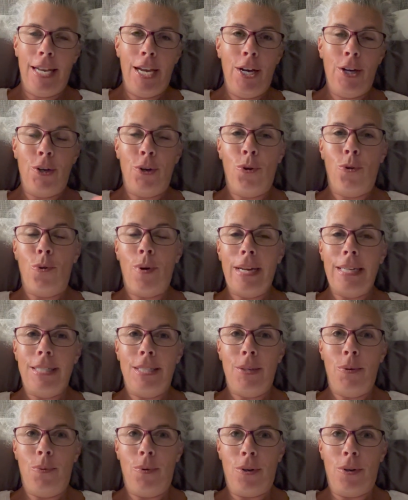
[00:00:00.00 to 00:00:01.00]
a
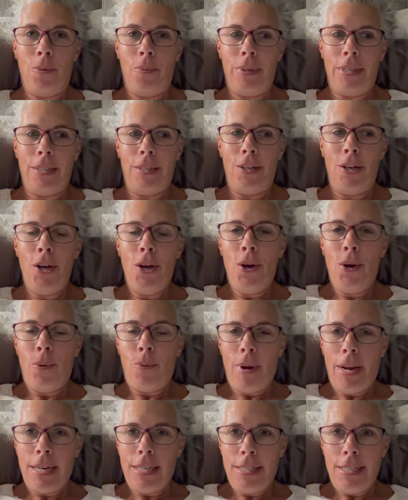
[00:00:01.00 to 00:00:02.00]
crazy whirlwind.
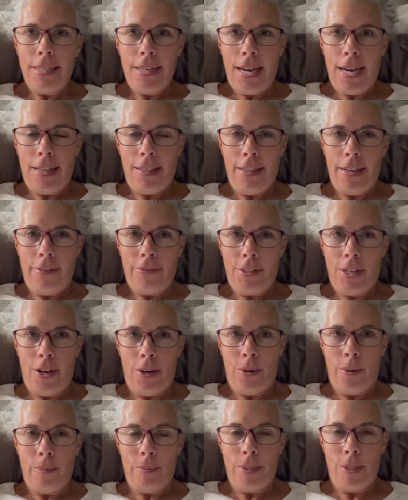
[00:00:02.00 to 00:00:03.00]
Randy and I left
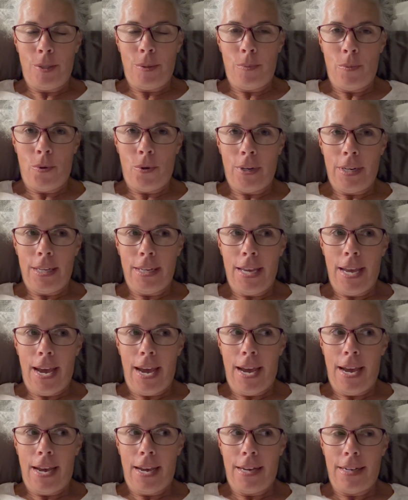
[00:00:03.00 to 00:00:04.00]
home this morning
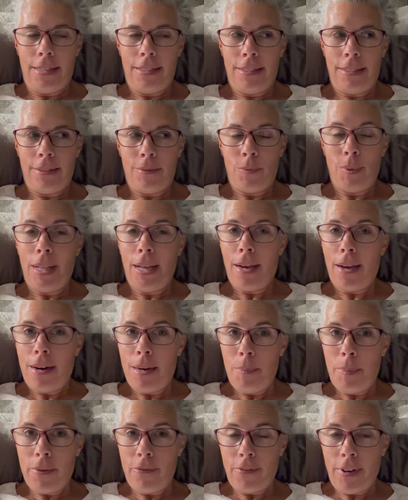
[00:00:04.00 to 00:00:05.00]
at, well, I got
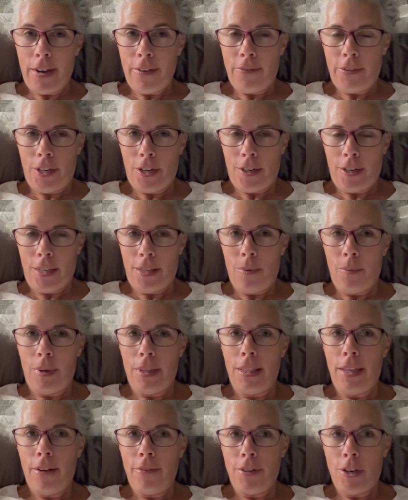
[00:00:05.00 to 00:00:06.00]
up at five thirty. We
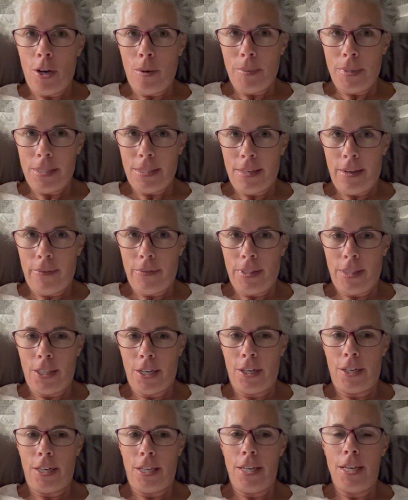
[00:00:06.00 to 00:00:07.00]
left home at seven
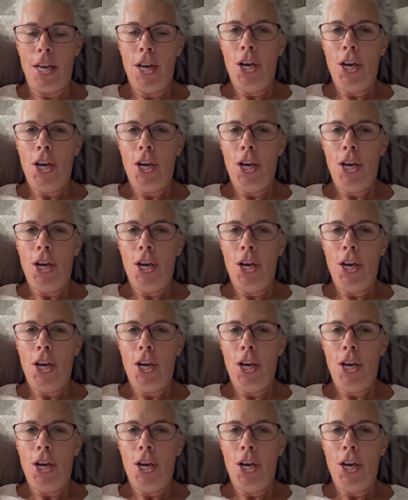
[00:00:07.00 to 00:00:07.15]
thirty,